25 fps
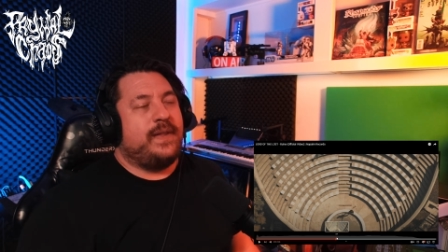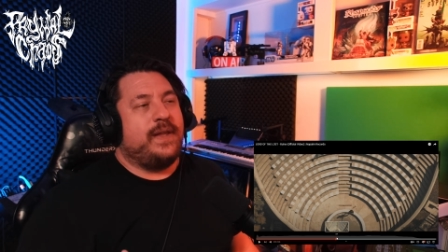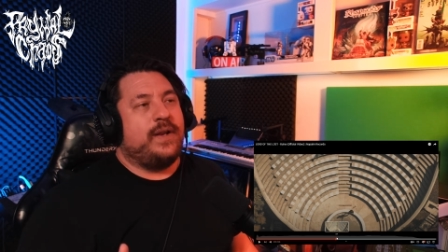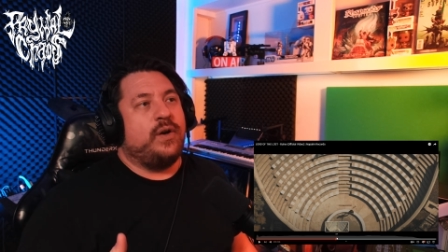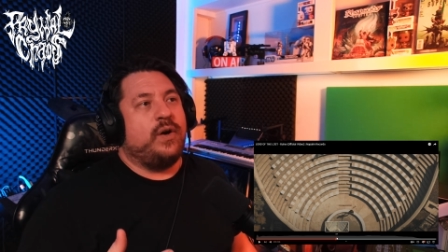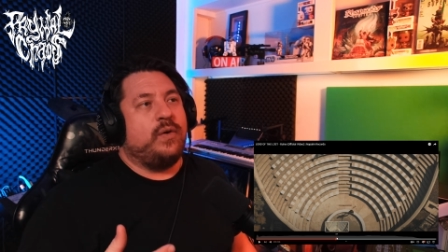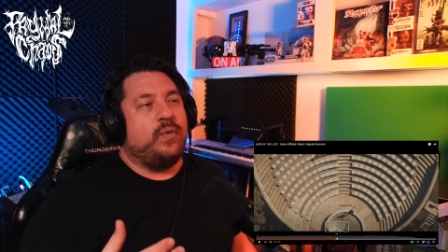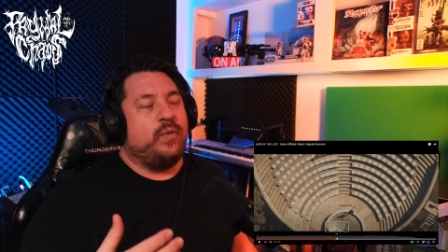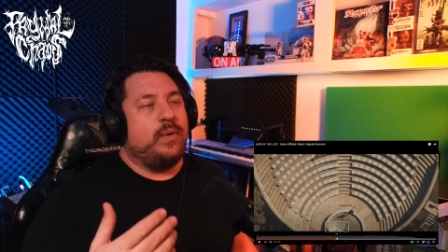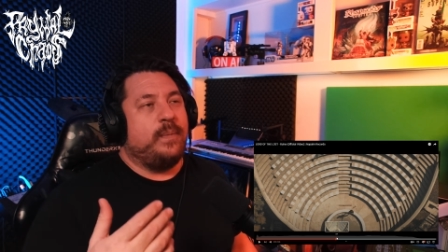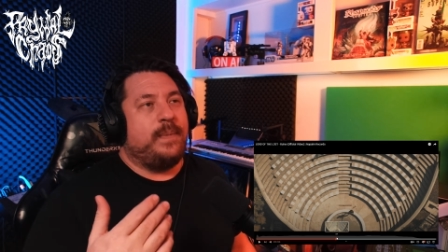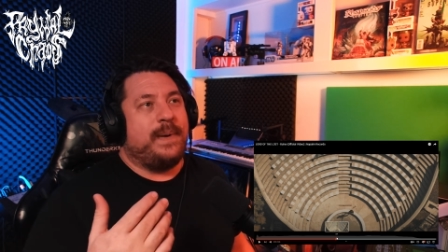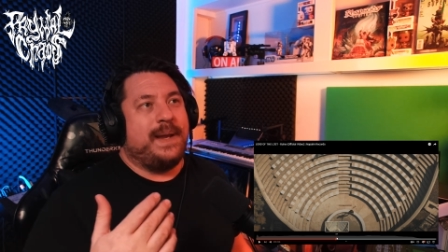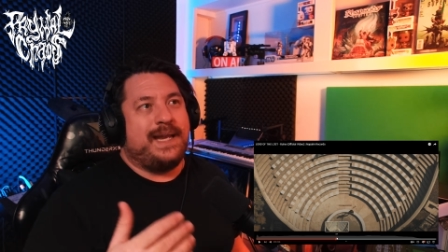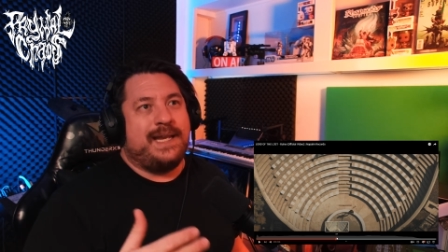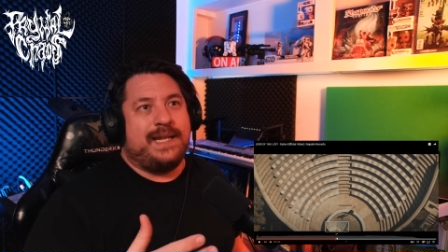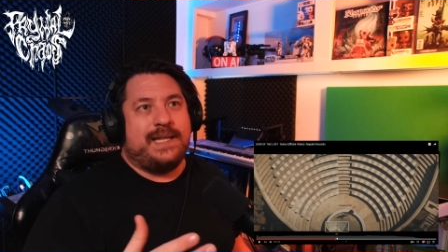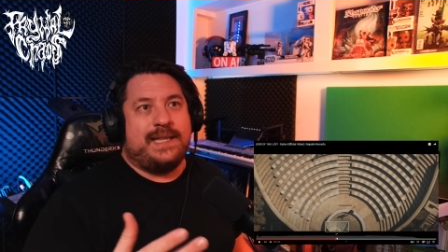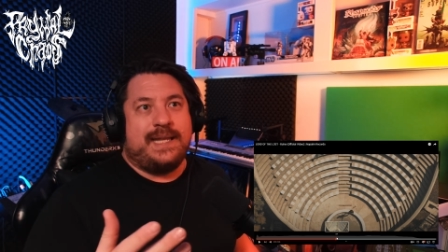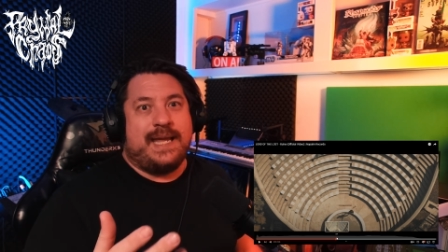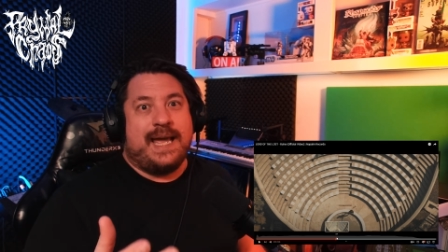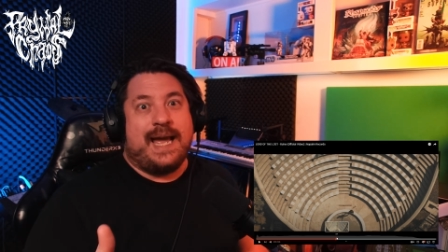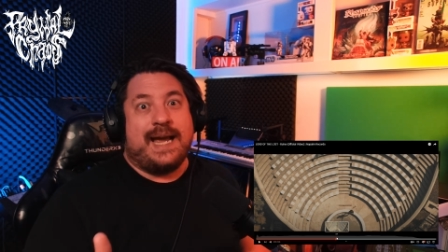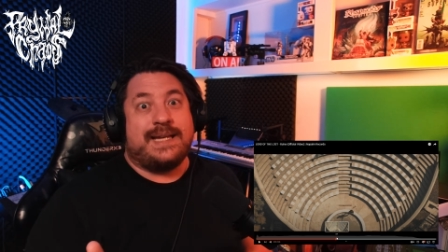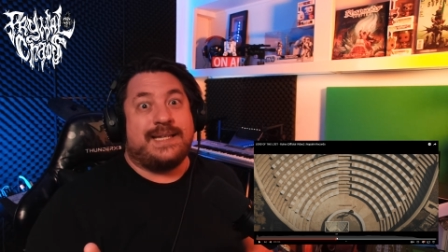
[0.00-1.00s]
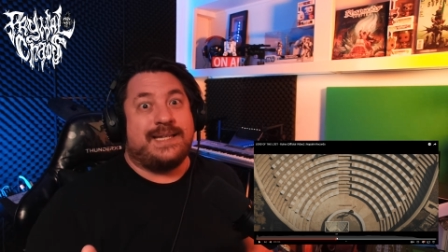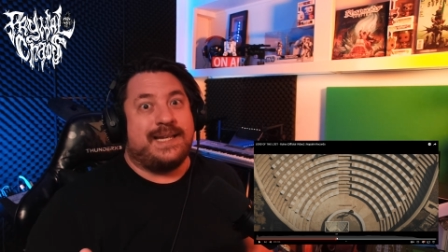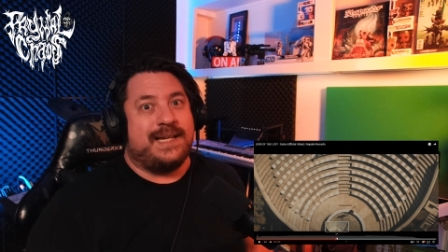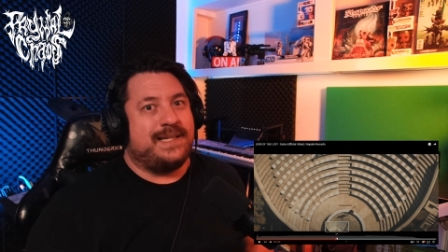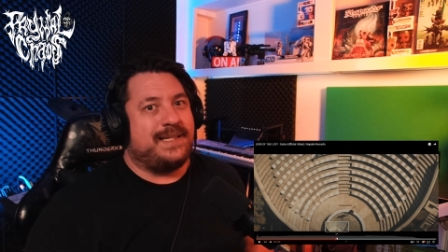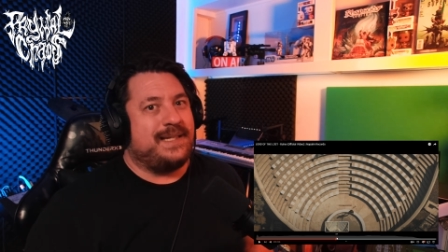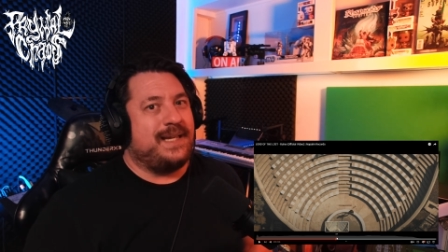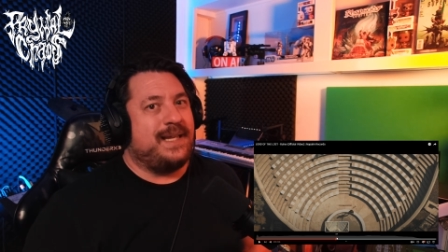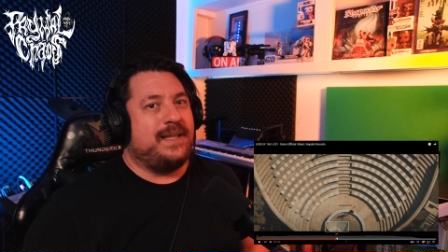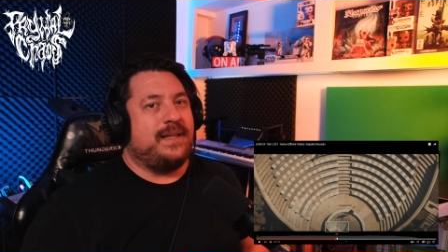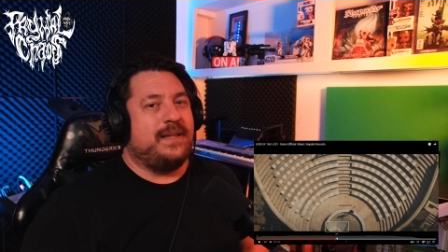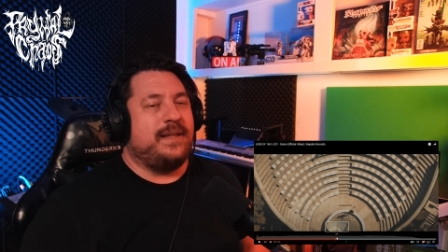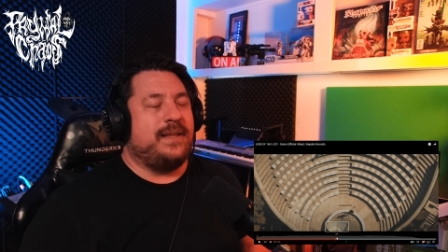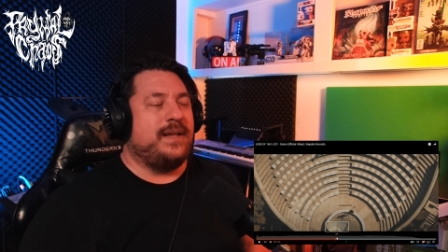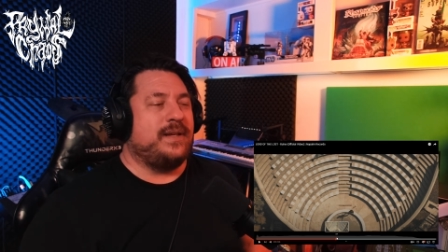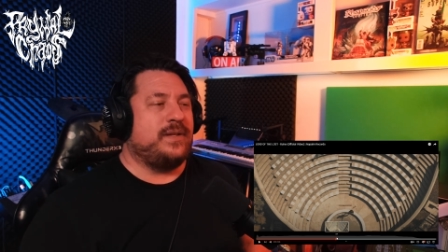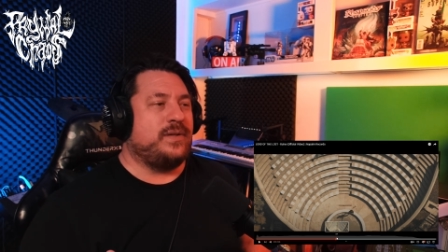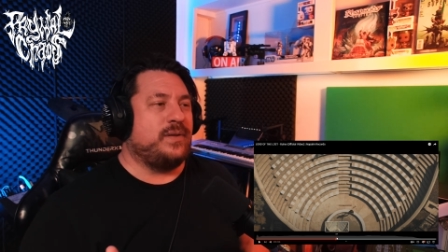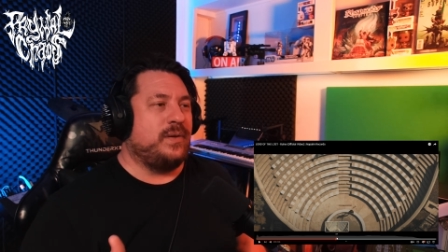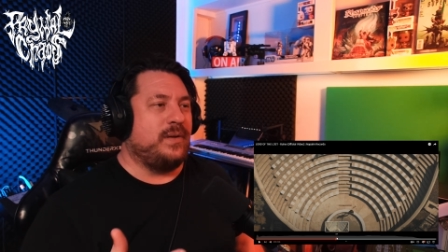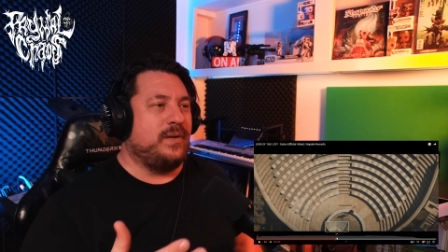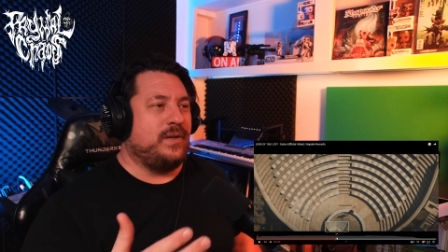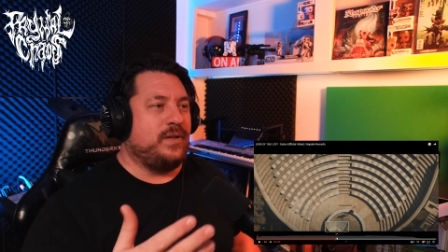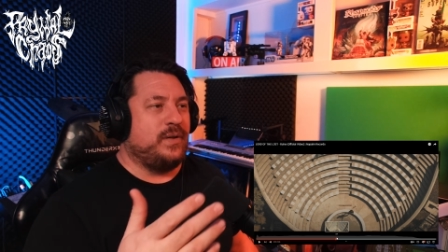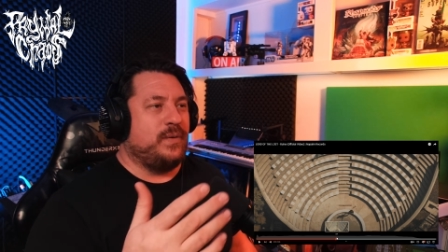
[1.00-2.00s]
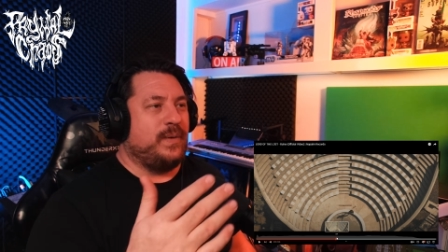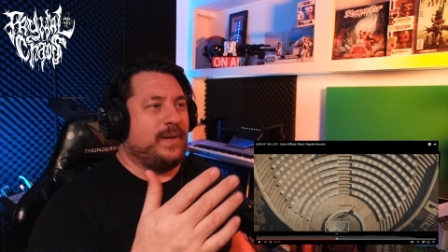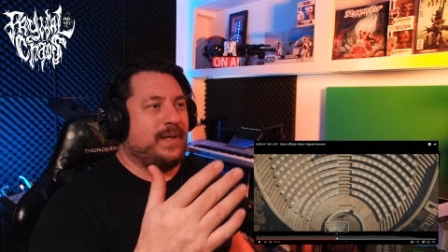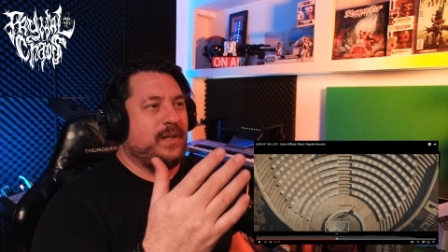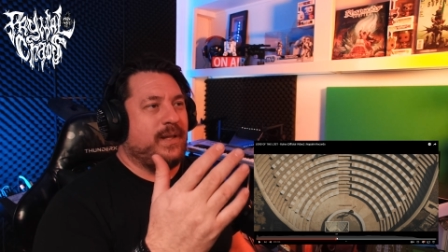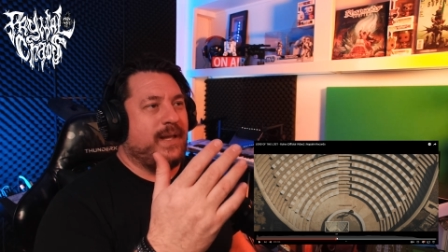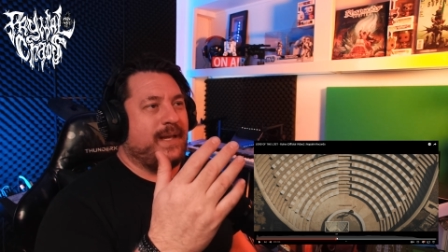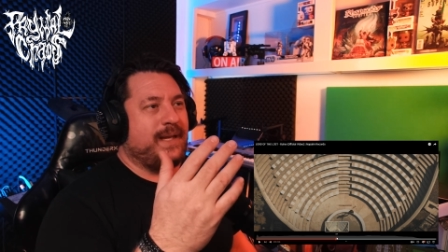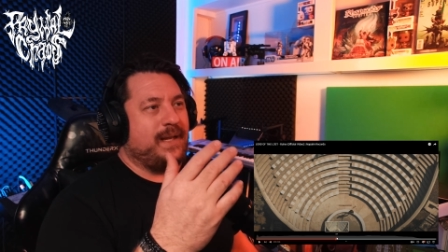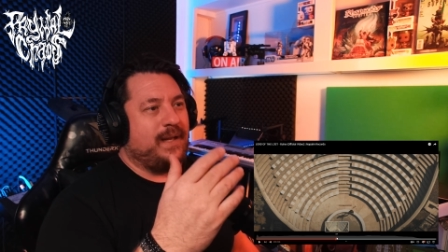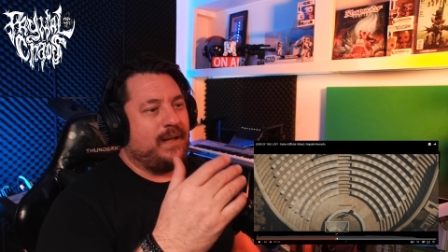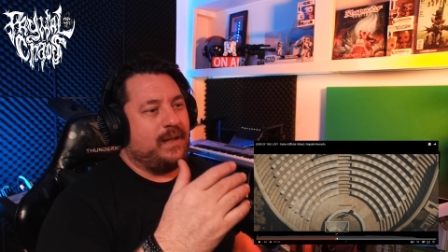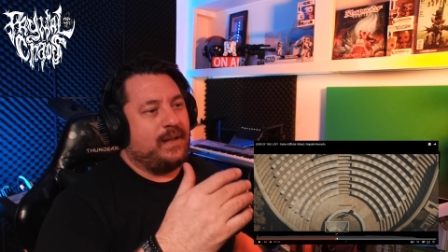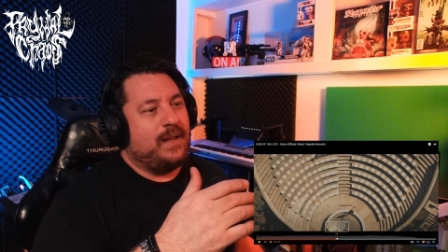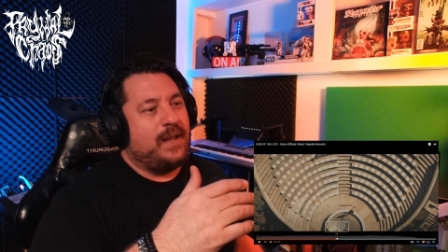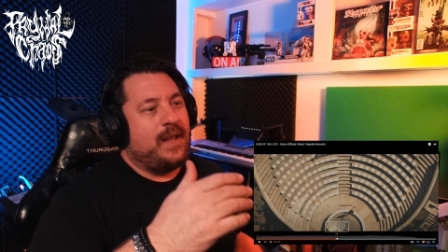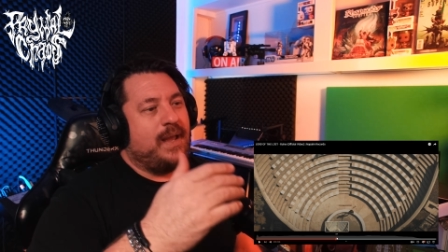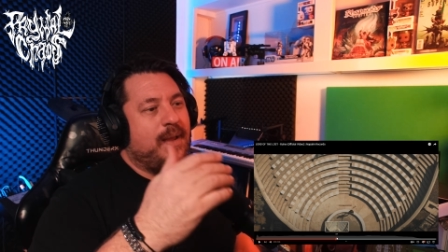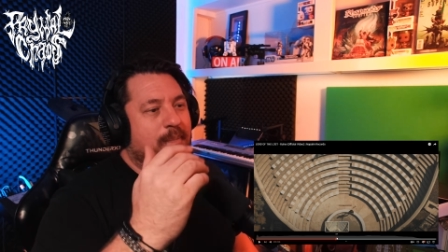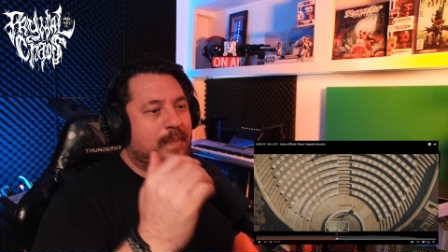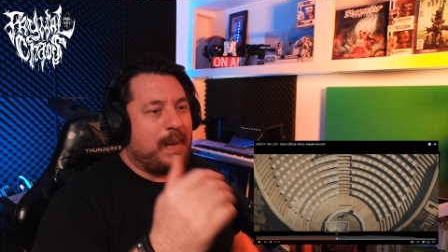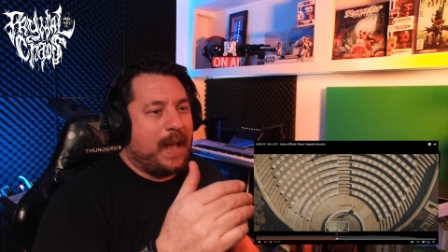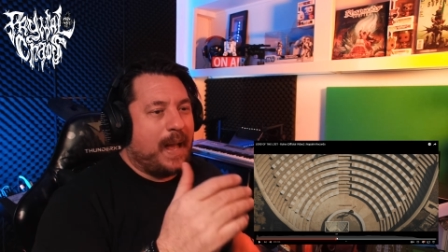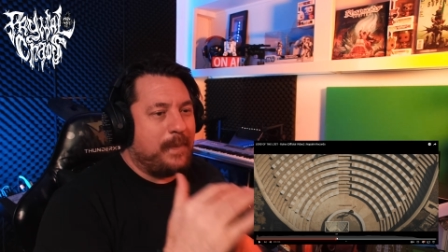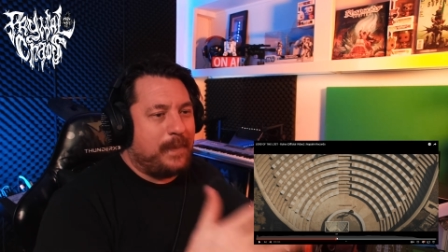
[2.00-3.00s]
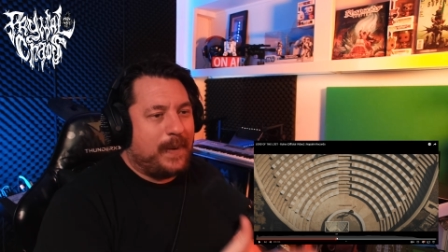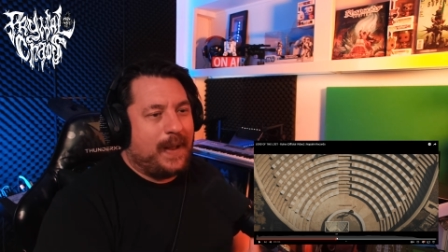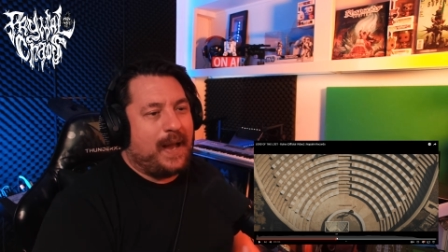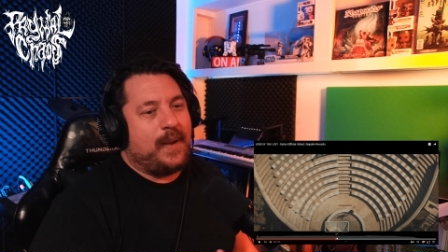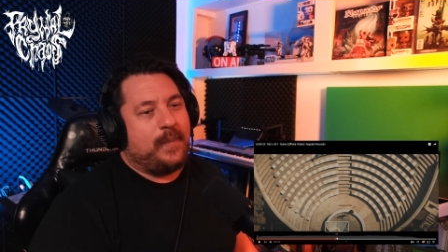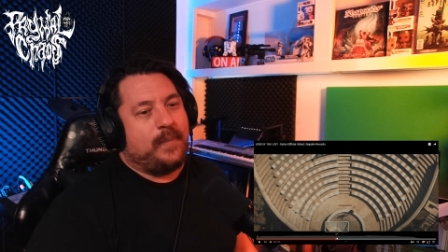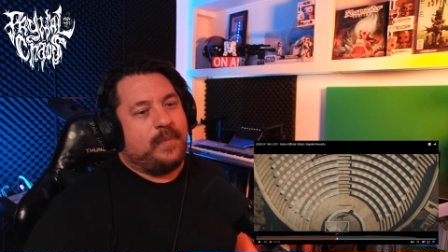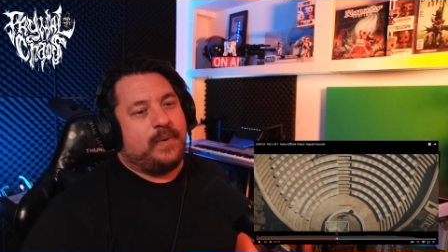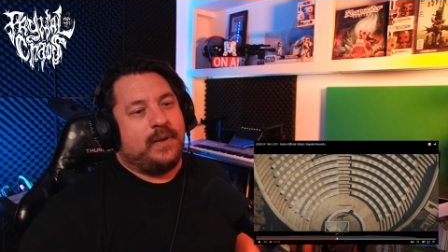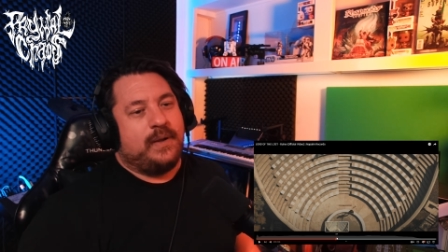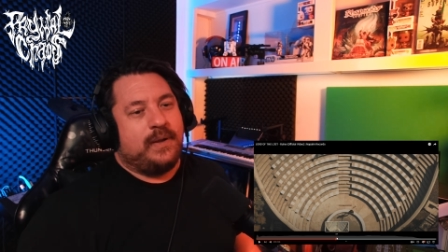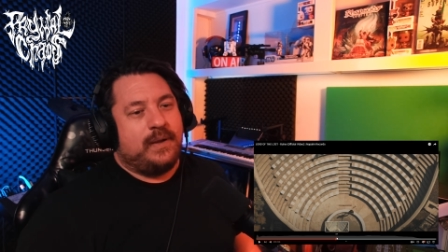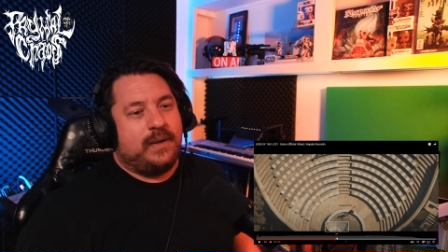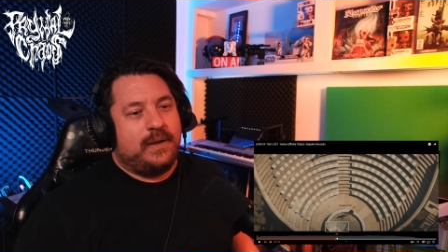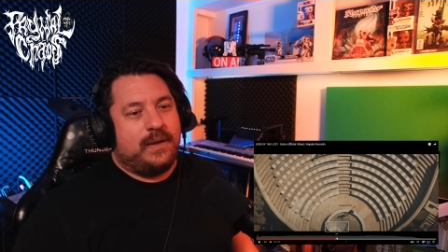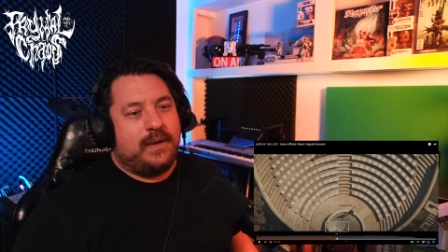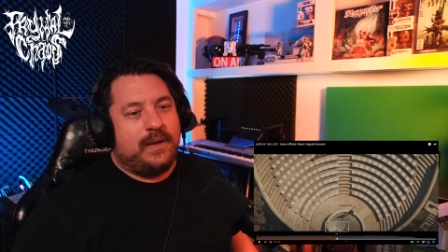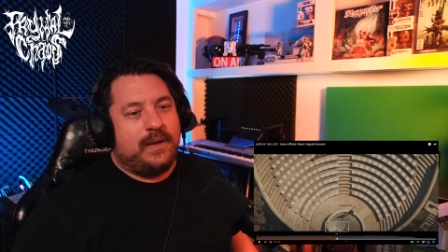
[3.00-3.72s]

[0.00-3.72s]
they're not repeating the accents either. They're sort of doing like a bop bop